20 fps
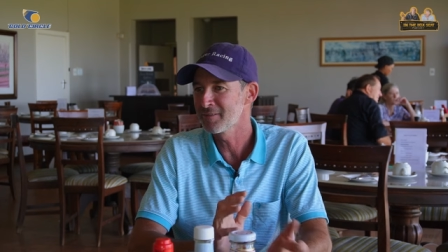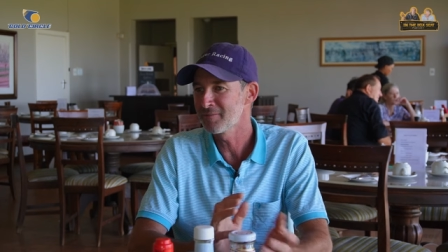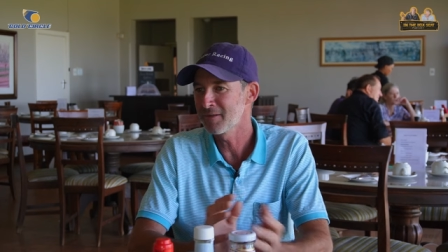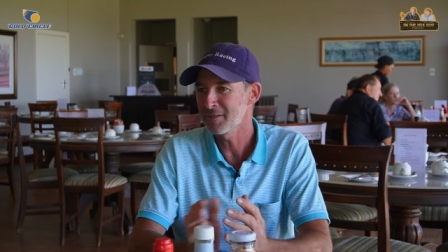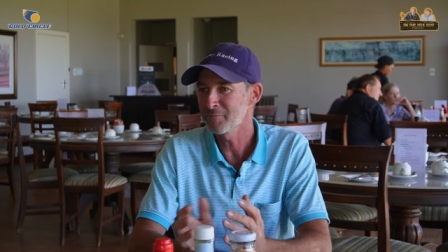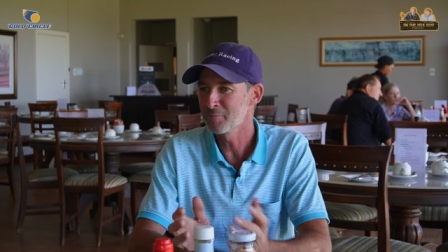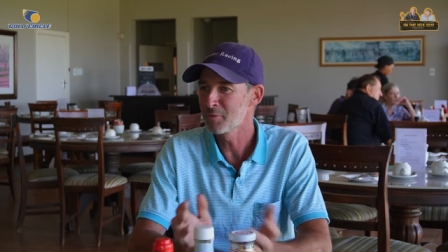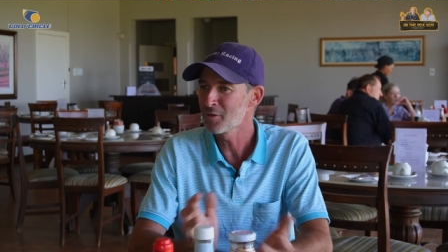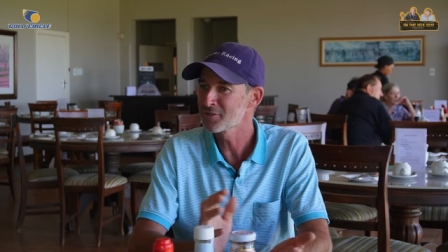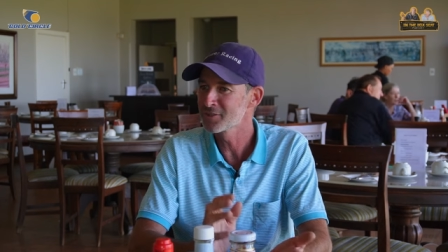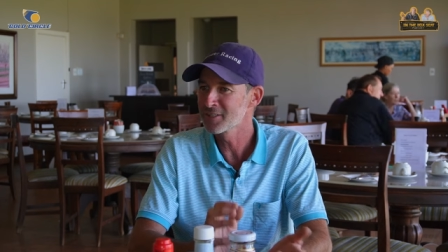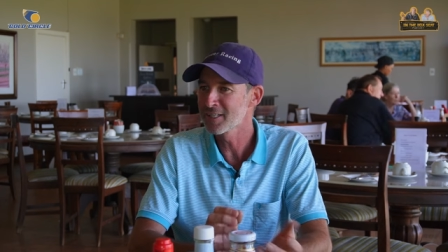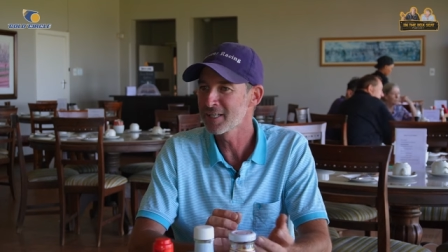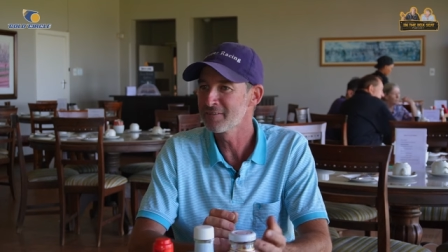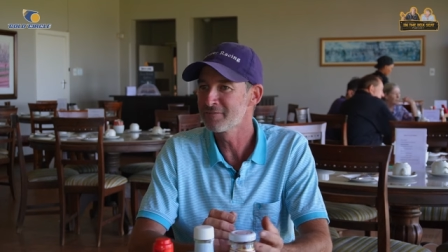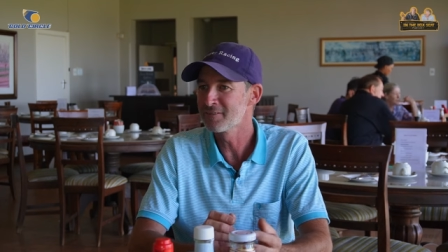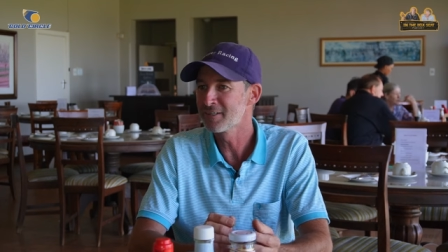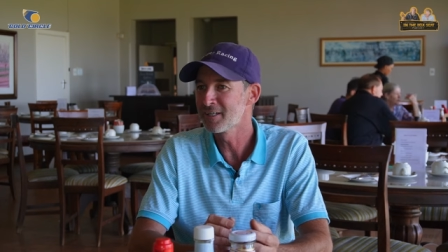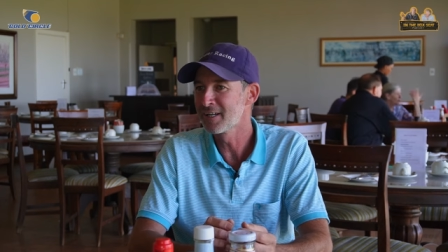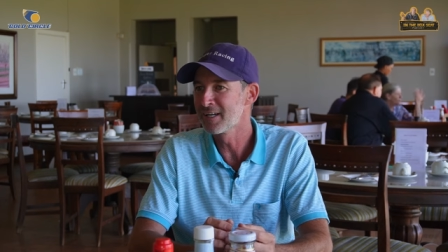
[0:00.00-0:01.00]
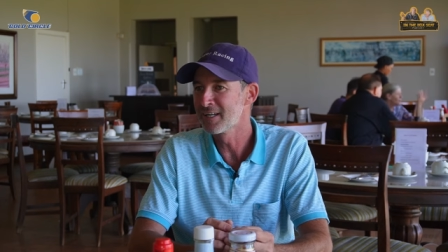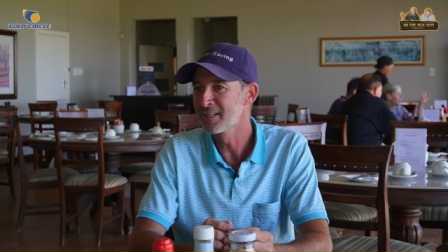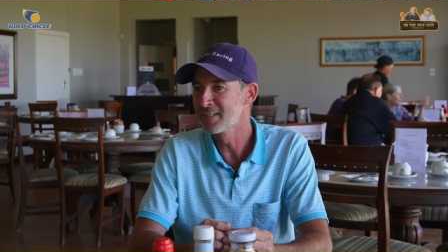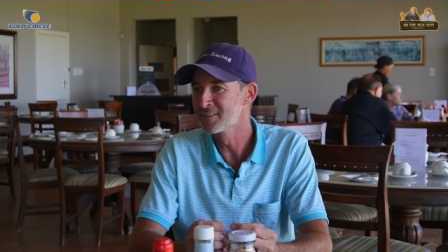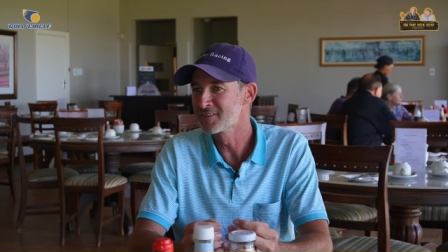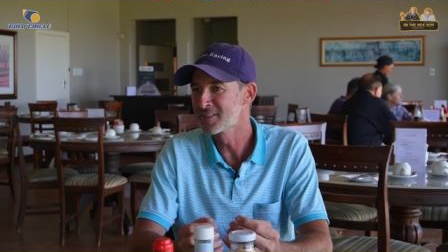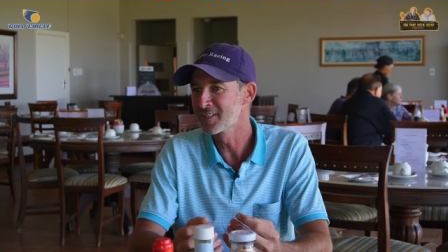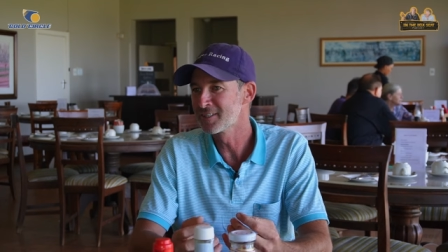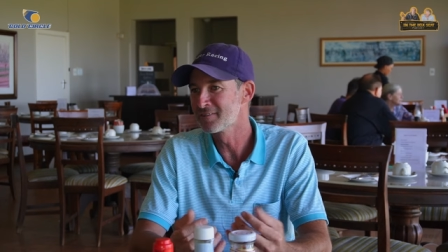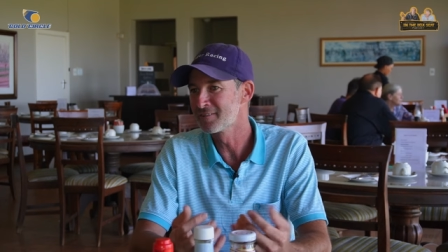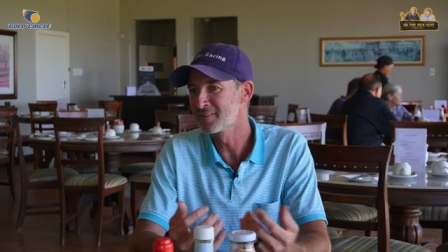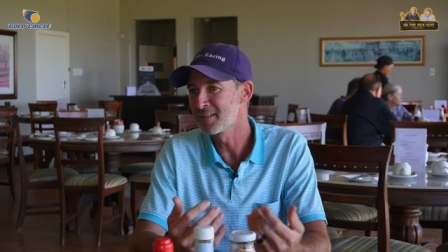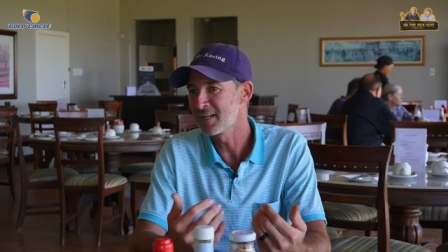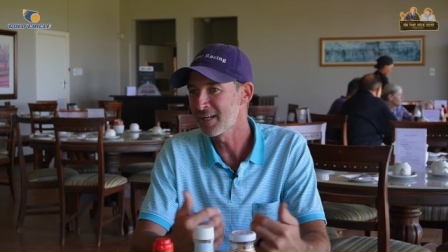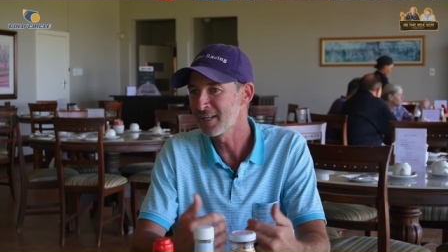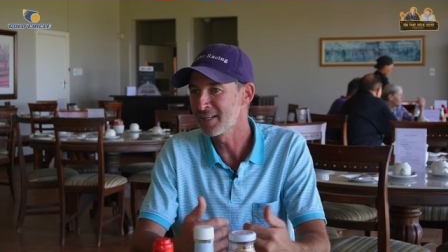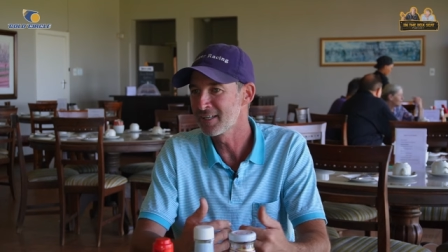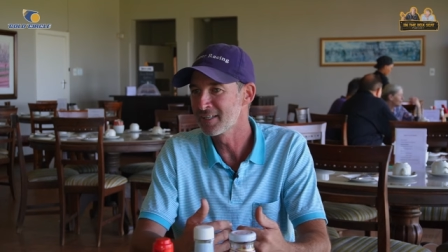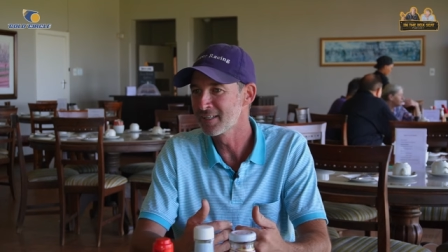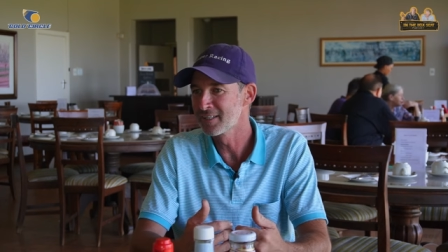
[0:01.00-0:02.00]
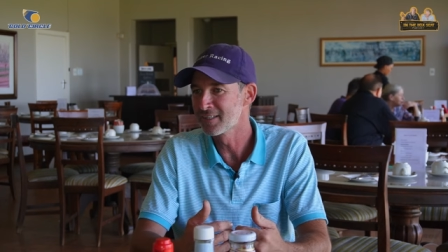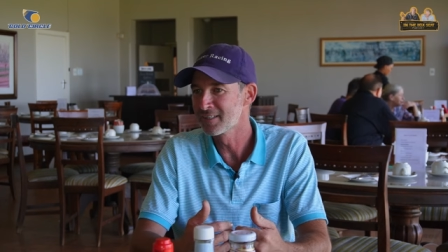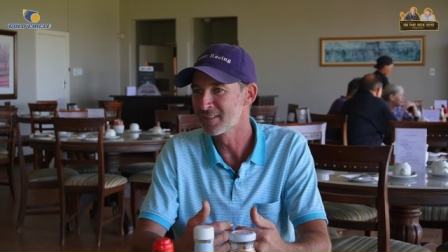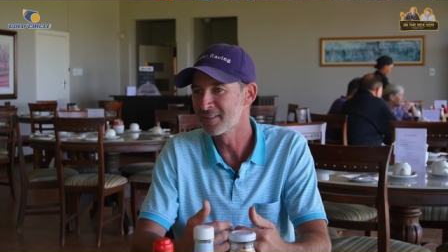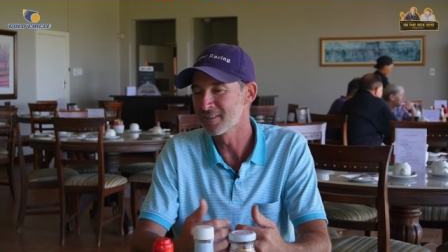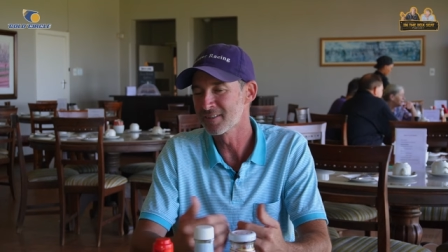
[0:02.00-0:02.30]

he might box clever, and instead of riding,